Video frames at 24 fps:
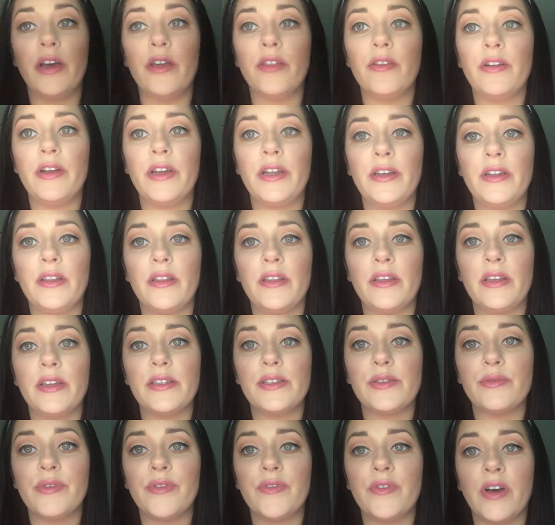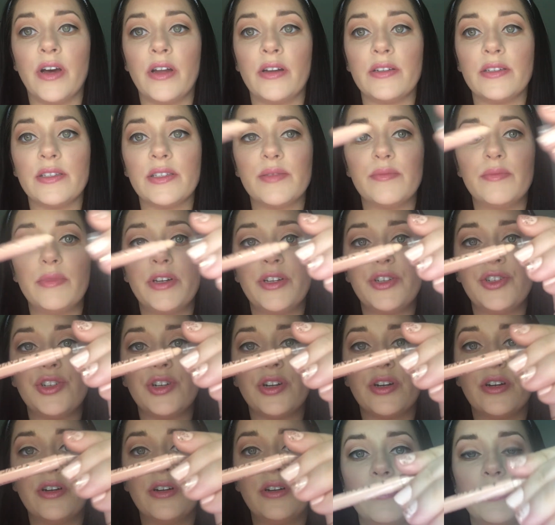other end of this, we've got a
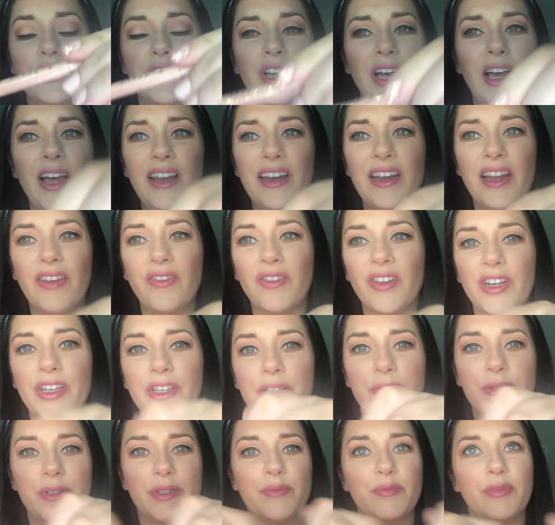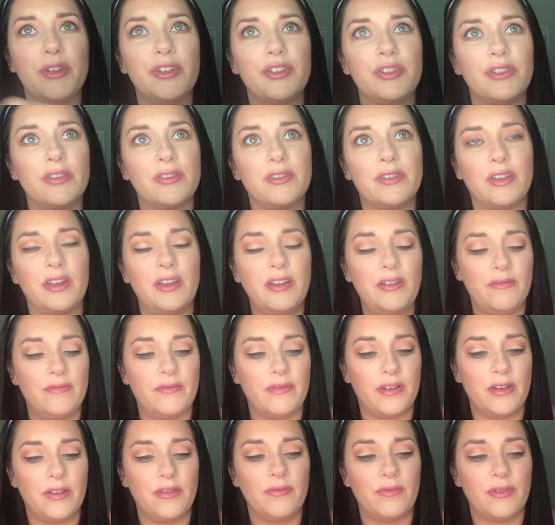smudger, which I never use smudgers. I don't
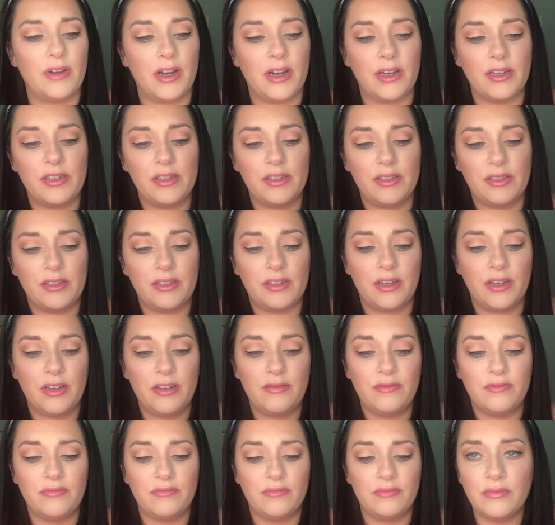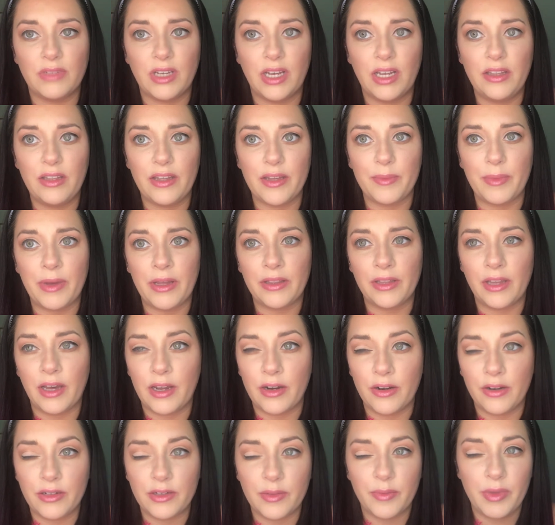know why. I just, I don't, I like my
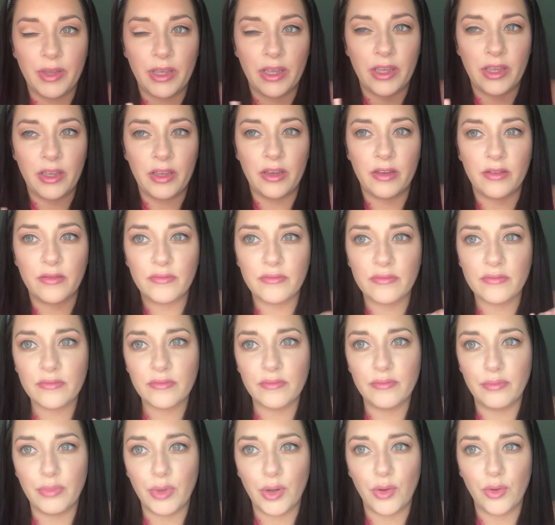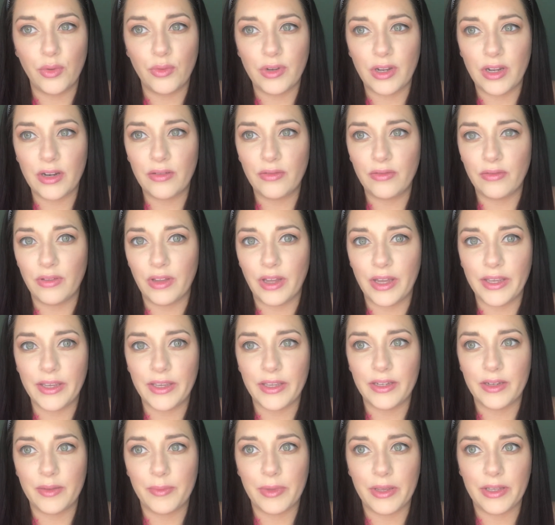liner to be bold. I don't like
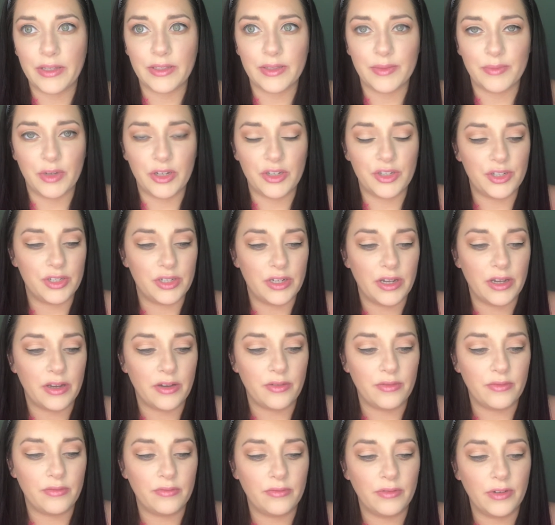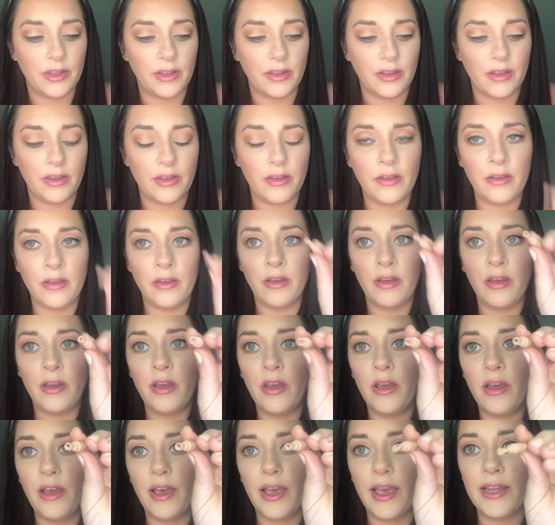it to be smudged out, really.
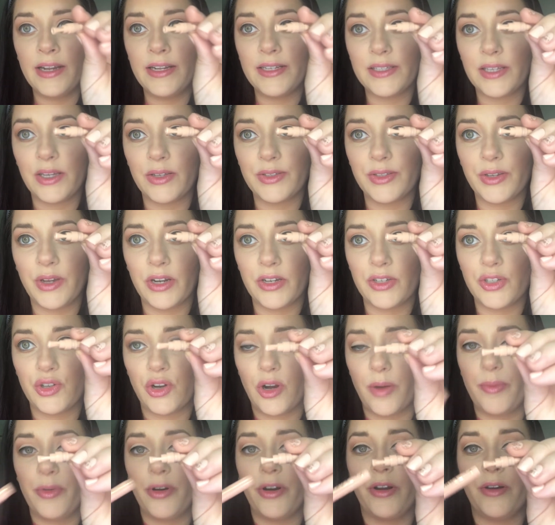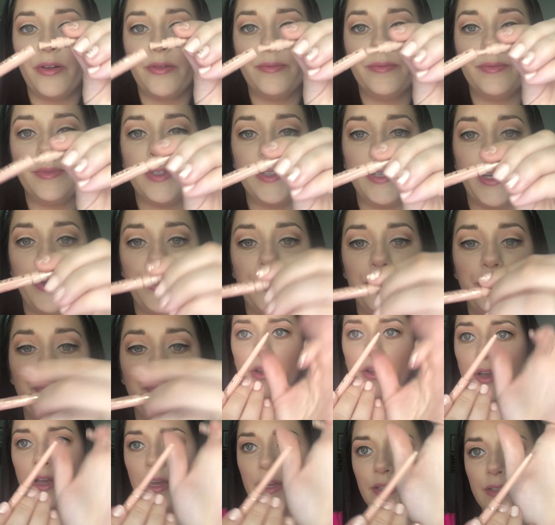And it's also got a sharpener. So,
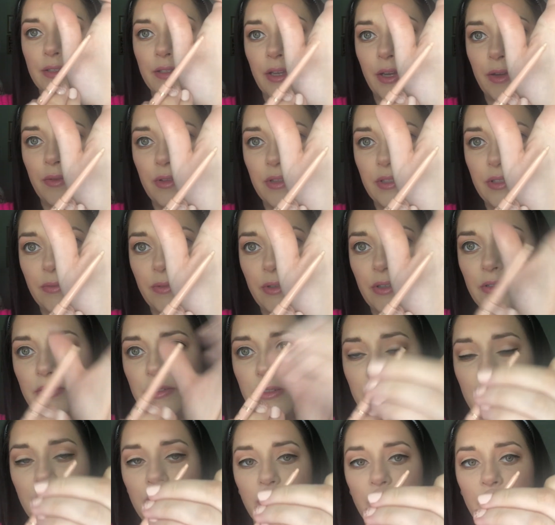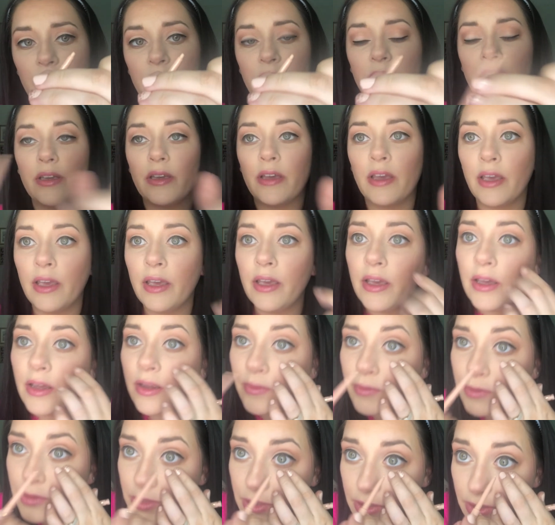okay, so this is what it looks like.
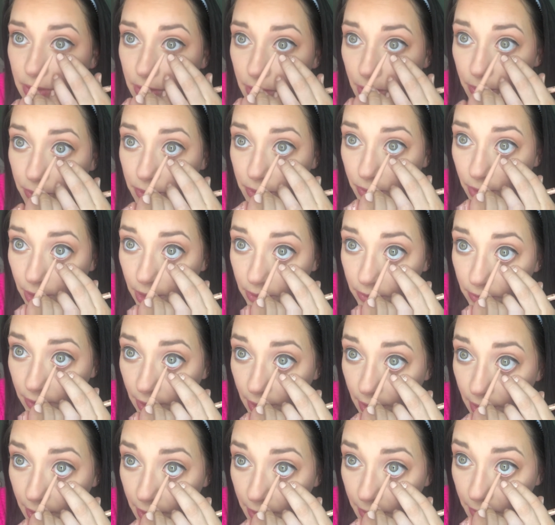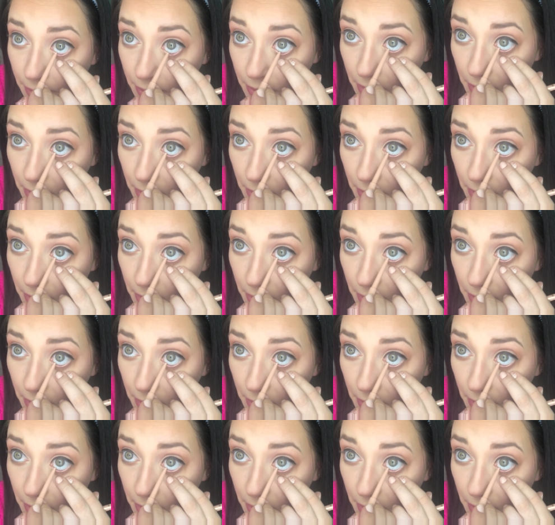And we're just gonna go in the water line.